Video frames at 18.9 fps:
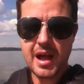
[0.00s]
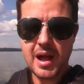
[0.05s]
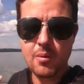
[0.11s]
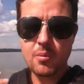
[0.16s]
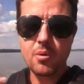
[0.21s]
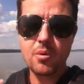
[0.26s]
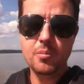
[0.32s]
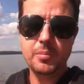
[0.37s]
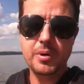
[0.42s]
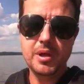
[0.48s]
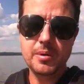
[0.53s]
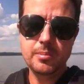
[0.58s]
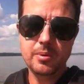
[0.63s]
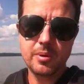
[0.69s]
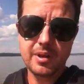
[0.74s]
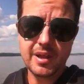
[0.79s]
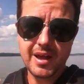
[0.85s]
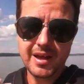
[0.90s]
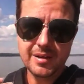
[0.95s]
I want
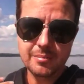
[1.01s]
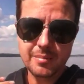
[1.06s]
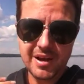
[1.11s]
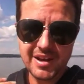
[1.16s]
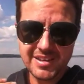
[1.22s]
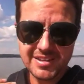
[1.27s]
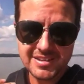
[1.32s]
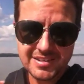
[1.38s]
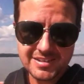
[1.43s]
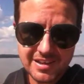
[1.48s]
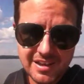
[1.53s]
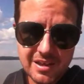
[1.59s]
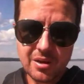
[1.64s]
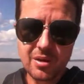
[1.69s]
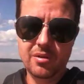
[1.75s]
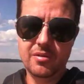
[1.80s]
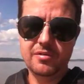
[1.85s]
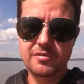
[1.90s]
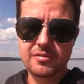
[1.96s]
people like
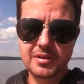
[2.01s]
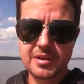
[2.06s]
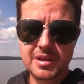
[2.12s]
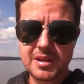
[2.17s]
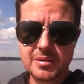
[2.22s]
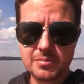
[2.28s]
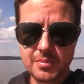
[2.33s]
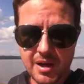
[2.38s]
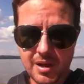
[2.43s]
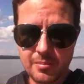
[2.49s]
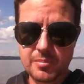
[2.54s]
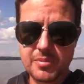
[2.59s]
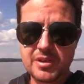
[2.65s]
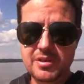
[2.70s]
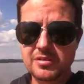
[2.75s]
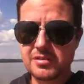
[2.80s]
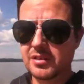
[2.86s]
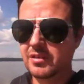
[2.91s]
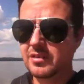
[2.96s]
myself in my
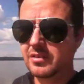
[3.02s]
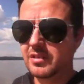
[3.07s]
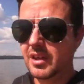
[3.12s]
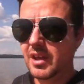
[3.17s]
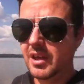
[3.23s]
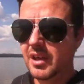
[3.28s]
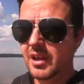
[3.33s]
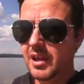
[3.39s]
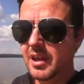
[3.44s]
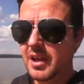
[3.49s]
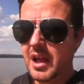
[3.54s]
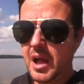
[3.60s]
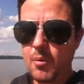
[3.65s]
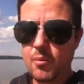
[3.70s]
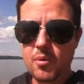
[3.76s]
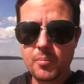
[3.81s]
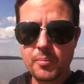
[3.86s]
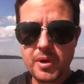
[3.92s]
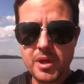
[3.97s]
business. I
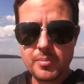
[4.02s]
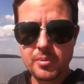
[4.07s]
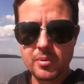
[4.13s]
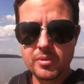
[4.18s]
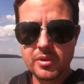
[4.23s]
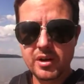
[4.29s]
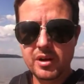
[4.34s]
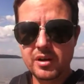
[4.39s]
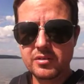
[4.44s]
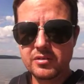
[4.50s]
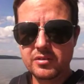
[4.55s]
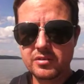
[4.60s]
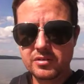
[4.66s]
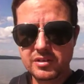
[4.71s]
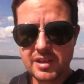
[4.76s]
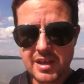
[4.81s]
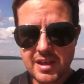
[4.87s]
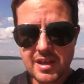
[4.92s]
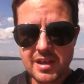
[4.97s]
want people that
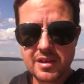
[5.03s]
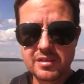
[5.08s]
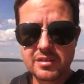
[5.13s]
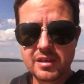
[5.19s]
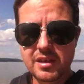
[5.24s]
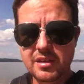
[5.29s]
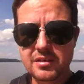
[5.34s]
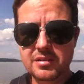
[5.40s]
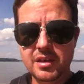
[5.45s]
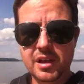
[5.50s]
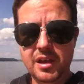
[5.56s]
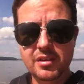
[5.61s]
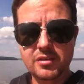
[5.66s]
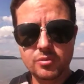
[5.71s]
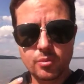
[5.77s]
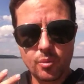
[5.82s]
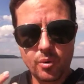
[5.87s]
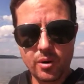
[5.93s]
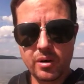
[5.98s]
understand that it
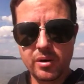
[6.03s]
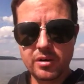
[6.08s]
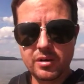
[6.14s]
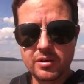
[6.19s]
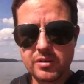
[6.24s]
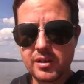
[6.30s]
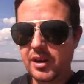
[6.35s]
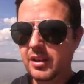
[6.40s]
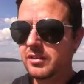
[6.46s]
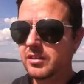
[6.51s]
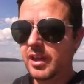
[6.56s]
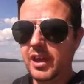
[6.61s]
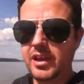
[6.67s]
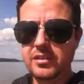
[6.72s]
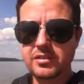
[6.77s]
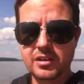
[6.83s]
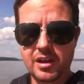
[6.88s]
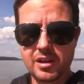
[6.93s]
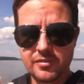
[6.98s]
takes work, that it
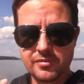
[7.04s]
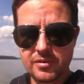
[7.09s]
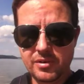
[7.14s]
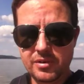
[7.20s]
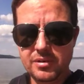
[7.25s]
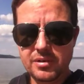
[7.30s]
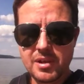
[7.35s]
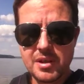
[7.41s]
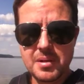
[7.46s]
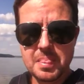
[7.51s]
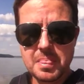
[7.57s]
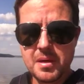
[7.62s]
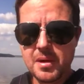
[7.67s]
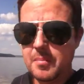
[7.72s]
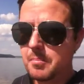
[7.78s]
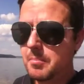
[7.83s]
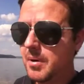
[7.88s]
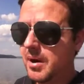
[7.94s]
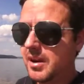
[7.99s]
takes effort.
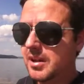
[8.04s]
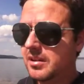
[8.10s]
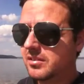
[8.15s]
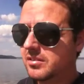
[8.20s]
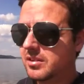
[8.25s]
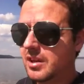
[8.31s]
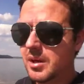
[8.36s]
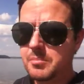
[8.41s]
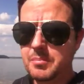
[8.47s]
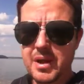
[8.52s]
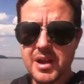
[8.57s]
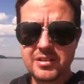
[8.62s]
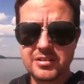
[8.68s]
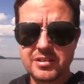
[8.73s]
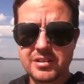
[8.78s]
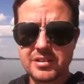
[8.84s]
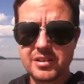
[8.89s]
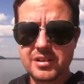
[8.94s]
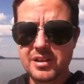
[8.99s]
Money does not
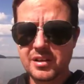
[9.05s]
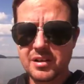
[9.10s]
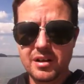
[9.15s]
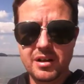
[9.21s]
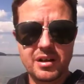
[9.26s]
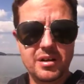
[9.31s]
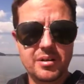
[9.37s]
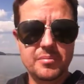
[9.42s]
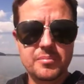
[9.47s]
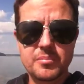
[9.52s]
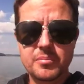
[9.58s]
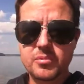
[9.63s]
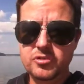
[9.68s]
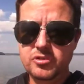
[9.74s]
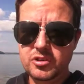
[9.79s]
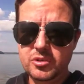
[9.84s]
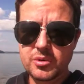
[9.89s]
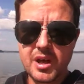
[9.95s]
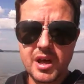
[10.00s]
magically uh,
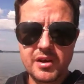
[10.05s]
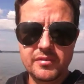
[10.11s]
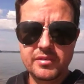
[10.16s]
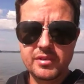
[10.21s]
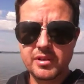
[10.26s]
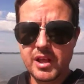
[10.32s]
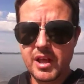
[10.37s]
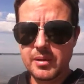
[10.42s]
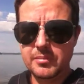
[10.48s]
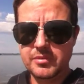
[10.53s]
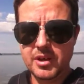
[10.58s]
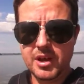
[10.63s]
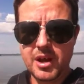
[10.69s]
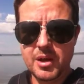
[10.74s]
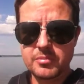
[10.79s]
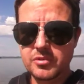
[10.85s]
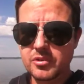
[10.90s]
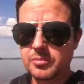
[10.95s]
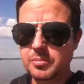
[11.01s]
shoot out of your
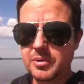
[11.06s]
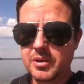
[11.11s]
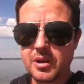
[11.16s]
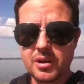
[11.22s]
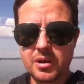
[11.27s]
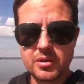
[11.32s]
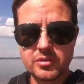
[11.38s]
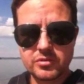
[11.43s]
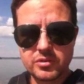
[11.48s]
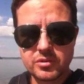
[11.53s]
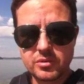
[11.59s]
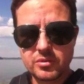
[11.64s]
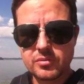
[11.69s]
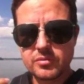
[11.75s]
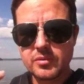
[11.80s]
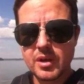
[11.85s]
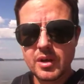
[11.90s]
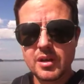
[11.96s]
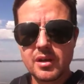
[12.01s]
laptop just because
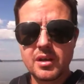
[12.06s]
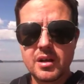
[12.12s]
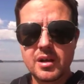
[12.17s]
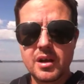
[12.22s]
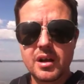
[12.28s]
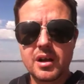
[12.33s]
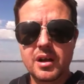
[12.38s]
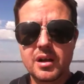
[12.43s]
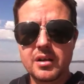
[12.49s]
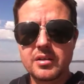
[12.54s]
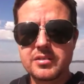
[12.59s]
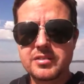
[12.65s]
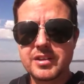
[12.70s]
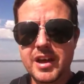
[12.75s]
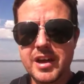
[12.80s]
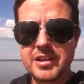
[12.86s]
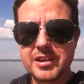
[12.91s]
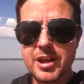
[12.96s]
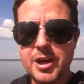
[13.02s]
you've uh,
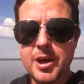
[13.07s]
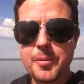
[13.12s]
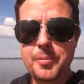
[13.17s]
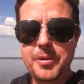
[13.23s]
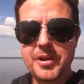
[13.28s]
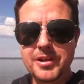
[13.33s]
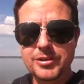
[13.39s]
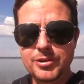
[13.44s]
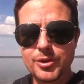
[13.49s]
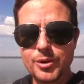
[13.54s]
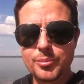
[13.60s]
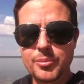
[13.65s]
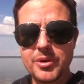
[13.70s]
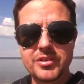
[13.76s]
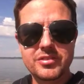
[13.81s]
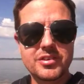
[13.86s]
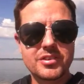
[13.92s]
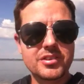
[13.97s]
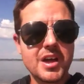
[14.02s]
signed up into a
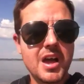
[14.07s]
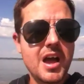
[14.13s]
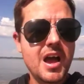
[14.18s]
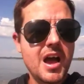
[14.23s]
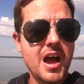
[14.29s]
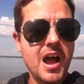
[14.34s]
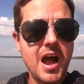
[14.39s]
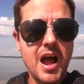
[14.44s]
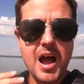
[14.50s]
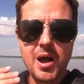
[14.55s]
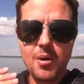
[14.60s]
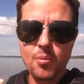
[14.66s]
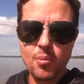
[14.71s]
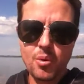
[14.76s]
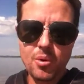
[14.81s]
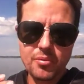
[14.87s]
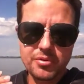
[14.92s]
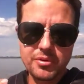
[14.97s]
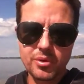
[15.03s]
business. I
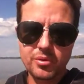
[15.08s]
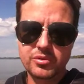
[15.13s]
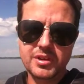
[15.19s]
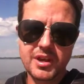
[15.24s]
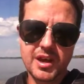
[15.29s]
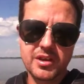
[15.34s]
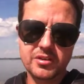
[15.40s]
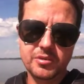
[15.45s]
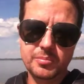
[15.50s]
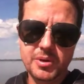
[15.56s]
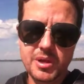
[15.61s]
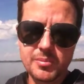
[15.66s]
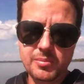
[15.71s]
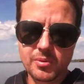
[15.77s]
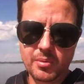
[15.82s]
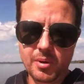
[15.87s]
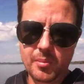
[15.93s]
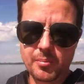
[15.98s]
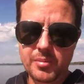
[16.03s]
want those kinds of
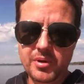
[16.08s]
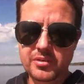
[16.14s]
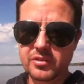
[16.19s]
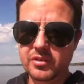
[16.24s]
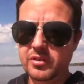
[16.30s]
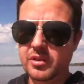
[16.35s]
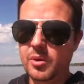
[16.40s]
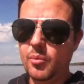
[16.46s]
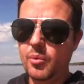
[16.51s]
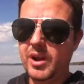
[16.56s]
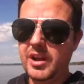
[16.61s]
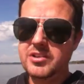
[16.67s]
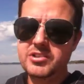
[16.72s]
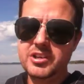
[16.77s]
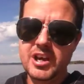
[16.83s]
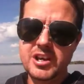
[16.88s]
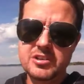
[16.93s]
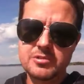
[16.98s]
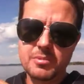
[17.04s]
people in my business. And when I
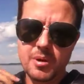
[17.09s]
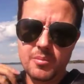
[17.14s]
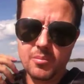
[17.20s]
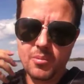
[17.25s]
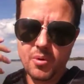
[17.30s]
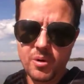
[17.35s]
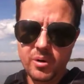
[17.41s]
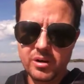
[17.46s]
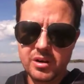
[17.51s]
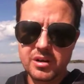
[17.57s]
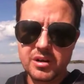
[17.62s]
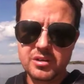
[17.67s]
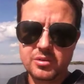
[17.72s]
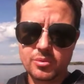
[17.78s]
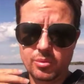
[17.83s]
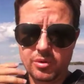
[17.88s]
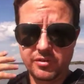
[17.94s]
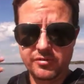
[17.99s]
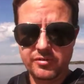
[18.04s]
changed my marketing
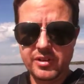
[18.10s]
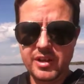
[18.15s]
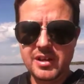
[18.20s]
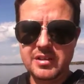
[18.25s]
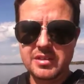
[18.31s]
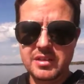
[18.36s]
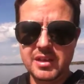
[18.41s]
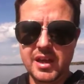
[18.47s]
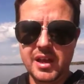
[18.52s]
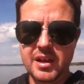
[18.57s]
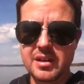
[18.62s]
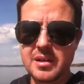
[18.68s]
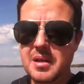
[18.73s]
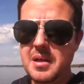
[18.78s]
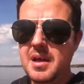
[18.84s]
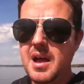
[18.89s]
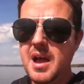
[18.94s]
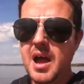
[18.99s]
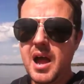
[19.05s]
to reflect that,
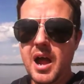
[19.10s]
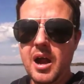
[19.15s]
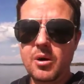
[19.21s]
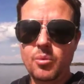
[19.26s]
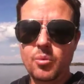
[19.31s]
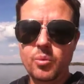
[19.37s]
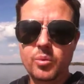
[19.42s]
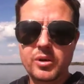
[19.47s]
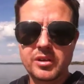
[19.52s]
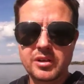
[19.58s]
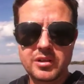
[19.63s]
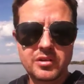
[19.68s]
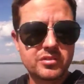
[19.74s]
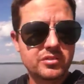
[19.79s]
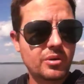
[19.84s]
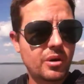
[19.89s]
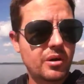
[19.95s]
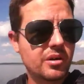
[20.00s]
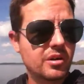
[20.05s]
I really
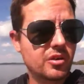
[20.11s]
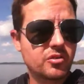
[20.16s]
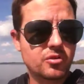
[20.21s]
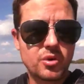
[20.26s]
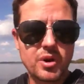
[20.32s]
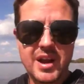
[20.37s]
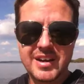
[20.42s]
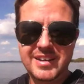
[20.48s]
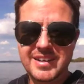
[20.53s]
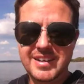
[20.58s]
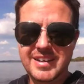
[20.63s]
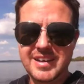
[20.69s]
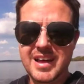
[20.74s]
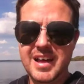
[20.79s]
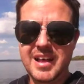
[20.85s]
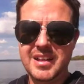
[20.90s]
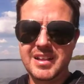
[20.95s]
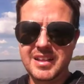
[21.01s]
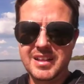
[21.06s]
started attracting
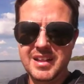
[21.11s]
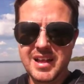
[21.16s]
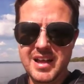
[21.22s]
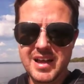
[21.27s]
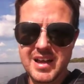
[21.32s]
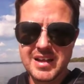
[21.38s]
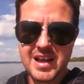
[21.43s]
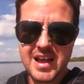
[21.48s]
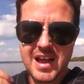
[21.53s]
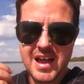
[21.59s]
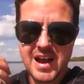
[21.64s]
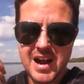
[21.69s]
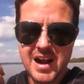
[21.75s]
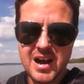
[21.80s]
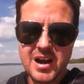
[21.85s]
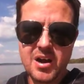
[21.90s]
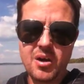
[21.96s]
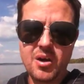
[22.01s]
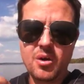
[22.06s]
a lot
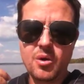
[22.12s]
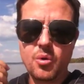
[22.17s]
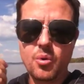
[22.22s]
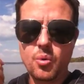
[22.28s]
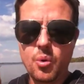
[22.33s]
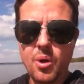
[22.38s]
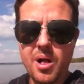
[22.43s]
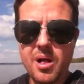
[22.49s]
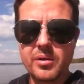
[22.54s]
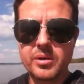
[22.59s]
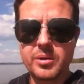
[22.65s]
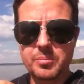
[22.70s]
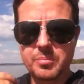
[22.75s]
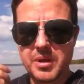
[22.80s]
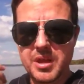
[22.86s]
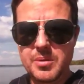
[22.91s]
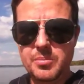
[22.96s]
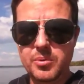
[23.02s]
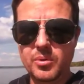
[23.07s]
higher quality
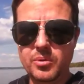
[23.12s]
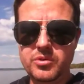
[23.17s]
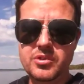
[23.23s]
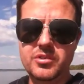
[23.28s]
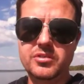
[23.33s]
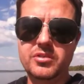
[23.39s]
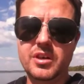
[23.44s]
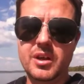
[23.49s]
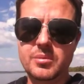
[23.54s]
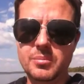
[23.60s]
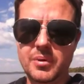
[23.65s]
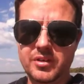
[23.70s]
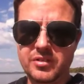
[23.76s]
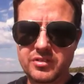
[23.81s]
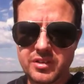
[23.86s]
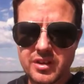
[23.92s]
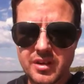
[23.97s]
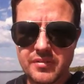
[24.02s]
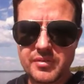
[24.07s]
people just like
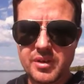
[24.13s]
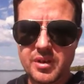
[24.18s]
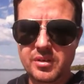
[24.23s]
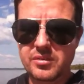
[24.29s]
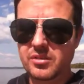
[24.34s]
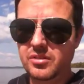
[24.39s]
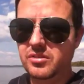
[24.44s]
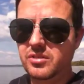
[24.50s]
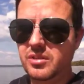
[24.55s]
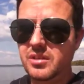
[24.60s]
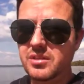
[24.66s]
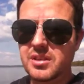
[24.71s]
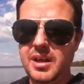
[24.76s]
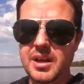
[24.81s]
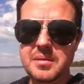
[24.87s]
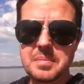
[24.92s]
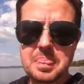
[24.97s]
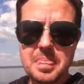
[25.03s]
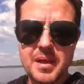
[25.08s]
myself that understood
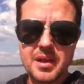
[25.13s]
that.